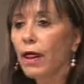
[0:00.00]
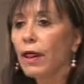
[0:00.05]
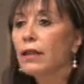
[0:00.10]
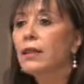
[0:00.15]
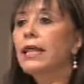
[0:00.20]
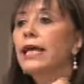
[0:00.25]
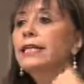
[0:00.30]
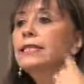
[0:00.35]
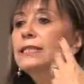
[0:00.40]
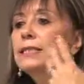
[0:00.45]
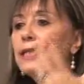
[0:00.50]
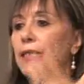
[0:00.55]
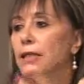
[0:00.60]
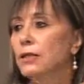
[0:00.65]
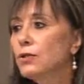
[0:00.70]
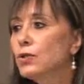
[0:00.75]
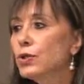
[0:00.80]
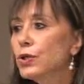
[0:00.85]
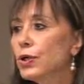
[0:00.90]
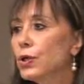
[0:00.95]
They
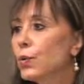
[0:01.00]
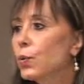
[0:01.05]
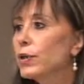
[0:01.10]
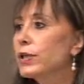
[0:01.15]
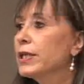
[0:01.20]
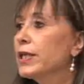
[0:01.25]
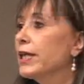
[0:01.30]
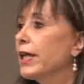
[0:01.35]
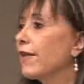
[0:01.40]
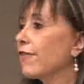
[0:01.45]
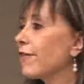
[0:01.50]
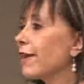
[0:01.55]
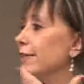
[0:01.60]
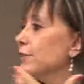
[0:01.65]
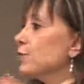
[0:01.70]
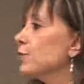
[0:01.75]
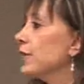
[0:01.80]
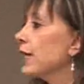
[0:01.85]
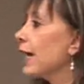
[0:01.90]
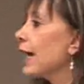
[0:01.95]
said, you know, when they
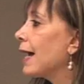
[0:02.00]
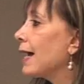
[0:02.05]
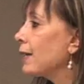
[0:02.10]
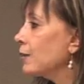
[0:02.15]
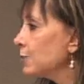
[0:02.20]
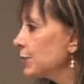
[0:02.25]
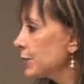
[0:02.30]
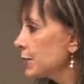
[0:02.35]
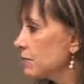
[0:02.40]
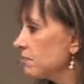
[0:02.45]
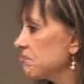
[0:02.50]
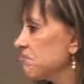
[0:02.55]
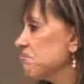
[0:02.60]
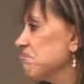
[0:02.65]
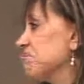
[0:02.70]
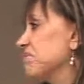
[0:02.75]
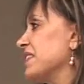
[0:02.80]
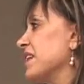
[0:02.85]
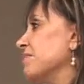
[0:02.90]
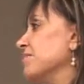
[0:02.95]
arrived to the house,
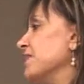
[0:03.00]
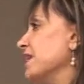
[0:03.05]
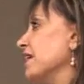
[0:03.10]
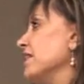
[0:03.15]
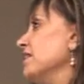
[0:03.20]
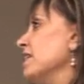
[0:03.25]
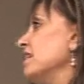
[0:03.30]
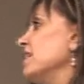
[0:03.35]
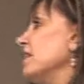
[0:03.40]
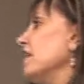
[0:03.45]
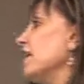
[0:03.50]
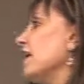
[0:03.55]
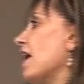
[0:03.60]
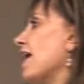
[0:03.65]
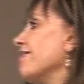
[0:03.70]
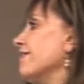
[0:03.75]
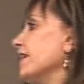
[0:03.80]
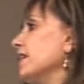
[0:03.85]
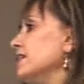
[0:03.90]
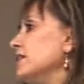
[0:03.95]
sometimes they didn't
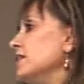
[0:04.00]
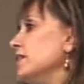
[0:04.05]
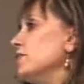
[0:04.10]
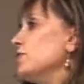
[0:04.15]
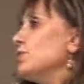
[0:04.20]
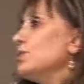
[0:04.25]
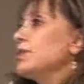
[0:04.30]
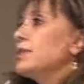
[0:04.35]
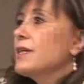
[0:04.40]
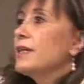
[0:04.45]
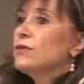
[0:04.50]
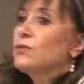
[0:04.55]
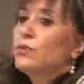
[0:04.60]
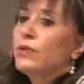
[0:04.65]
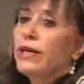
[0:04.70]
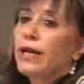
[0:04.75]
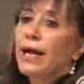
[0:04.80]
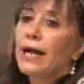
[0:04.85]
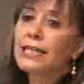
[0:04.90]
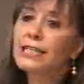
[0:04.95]
have anything to say to
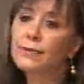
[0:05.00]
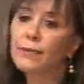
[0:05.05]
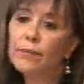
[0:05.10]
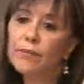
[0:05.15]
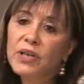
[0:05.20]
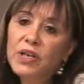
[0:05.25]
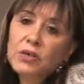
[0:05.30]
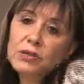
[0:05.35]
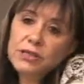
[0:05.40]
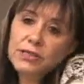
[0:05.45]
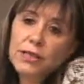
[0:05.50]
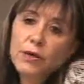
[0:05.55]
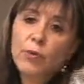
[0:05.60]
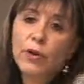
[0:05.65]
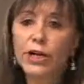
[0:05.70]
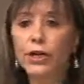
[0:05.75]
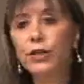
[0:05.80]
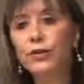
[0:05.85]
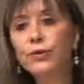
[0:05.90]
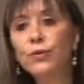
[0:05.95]
their husband because they
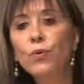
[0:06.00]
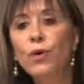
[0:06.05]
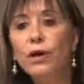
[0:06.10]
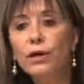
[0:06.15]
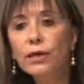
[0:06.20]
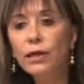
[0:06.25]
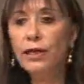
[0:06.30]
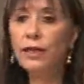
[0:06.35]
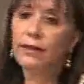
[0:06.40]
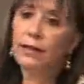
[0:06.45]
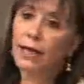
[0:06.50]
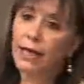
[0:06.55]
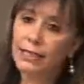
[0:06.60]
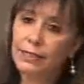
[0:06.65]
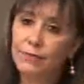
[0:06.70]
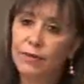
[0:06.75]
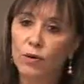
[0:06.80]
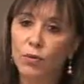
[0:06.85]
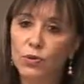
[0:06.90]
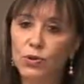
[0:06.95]
were not working and the
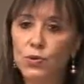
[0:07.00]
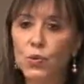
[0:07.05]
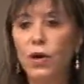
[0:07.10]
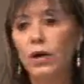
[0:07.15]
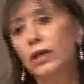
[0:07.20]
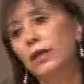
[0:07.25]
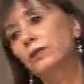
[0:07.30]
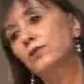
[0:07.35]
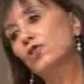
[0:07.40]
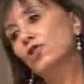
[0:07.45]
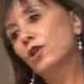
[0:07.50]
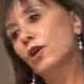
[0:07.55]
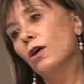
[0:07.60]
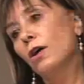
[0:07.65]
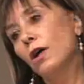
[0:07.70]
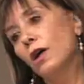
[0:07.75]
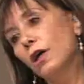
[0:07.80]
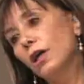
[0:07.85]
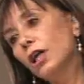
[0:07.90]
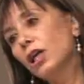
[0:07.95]
husband was working, so
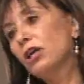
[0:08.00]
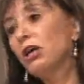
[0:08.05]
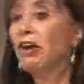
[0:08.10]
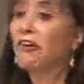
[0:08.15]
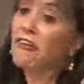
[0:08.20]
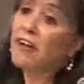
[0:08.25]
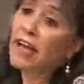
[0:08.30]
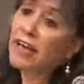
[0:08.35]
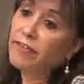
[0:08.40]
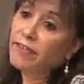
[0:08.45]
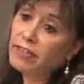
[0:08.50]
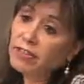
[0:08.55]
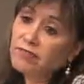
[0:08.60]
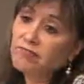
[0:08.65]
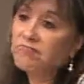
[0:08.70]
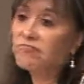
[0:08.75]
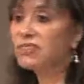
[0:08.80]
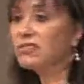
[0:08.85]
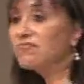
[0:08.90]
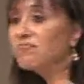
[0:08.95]
he arrived
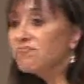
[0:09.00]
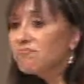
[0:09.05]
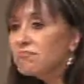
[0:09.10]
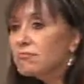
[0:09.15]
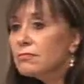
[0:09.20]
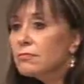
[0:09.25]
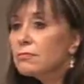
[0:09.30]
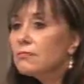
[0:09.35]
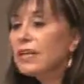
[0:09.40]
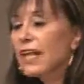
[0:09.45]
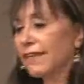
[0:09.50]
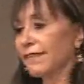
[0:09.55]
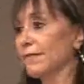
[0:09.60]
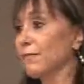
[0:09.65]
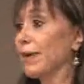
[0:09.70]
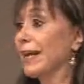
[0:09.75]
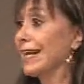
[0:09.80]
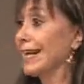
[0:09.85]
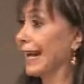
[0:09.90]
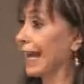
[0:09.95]
and nothing.
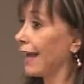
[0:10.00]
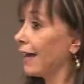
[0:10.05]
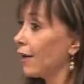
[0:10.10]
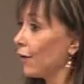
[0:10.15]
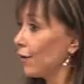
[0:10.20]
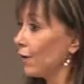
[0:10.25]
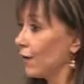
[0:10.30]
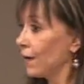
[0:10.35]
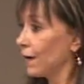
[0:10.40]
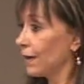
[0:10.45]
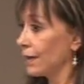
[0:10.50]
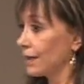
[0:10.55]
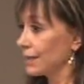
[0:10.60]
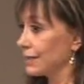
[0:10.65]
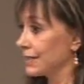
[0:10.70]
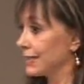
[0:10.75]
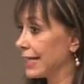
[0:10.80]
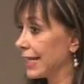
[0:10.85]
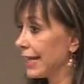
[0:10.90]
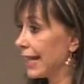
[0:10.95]
But now
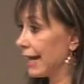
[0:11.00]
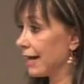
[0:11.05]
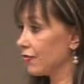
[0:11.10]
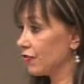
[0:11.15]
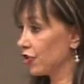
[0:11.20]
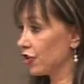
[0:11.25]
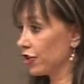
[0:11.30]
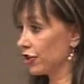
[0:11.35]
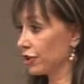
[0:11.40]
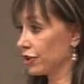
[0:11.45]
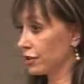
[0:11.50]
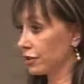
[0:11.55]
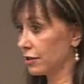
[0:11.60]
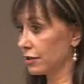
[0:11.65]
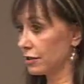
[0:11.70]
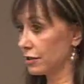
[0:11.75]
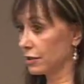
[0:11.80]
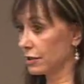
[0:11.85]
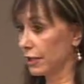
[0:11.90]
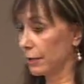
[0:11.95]
they have
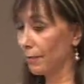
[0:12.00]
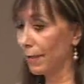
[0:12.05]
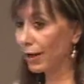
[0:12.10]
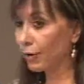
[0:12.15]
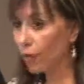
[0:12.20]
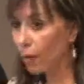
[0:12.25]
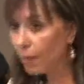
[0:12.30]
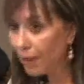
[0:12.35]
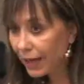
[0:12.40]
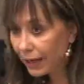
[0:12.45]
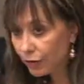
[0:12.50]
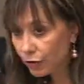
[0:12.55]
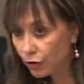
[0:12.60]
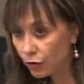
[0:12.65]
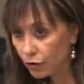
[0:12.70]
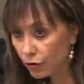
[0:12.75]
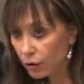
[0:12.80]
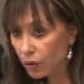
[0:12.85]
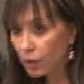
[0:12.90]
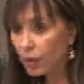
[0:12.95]
the mano a
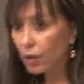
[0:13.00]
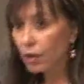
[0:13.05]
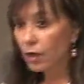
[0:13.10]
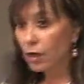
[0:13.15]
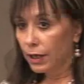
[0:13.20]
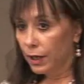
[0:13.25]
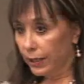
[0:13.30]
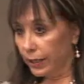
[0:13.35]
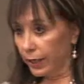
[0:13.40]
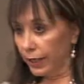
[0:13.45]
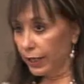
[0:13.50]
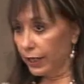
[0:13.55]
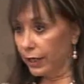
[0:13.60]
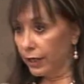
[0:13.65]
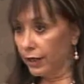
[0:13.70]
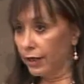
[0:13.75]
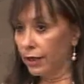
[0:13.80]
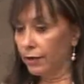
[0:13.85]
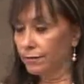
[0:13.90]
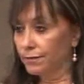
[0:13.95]
mano, uh,
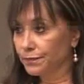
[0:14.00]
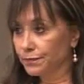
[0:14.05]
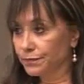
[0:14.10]
uh,